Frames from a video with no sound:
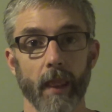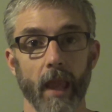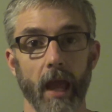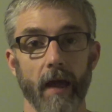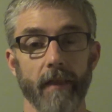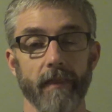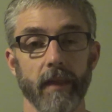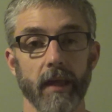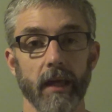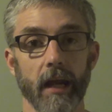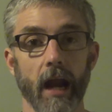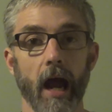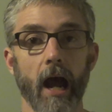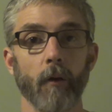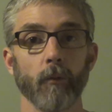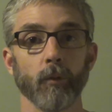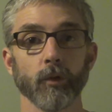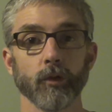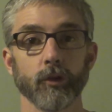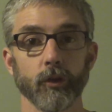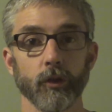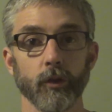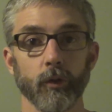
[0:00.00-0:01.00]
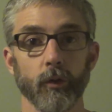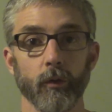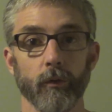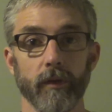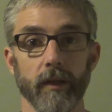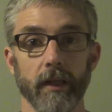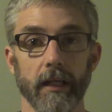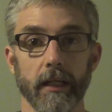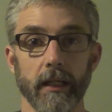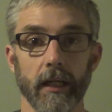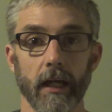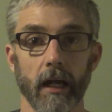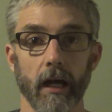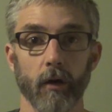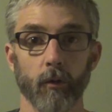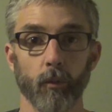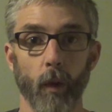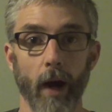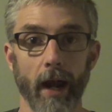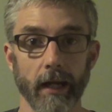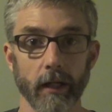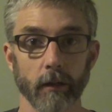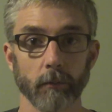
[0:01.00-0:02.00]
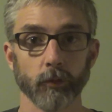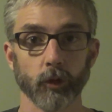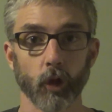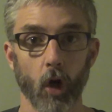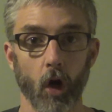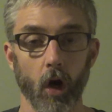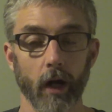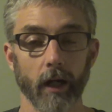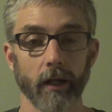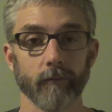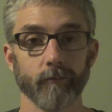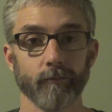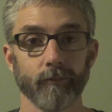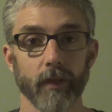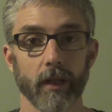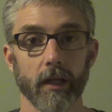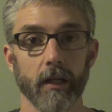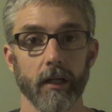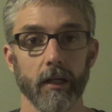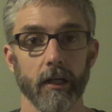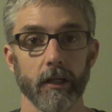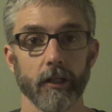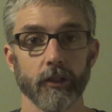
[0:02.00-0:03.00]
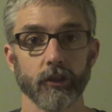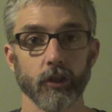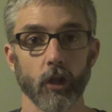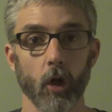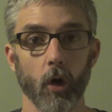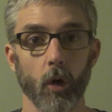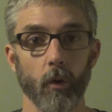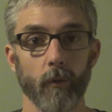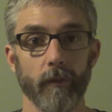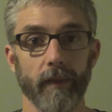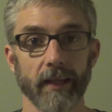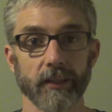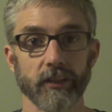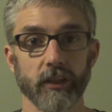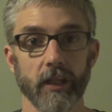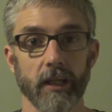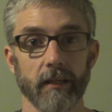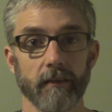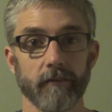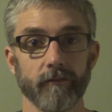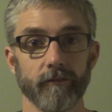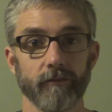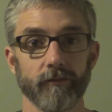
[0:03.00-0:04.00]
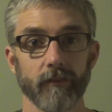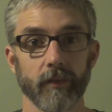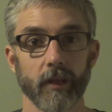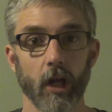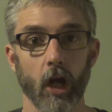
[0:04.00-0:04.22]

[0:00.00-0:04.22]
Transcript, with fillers: and then I will do the uh, random drawing. So that's it.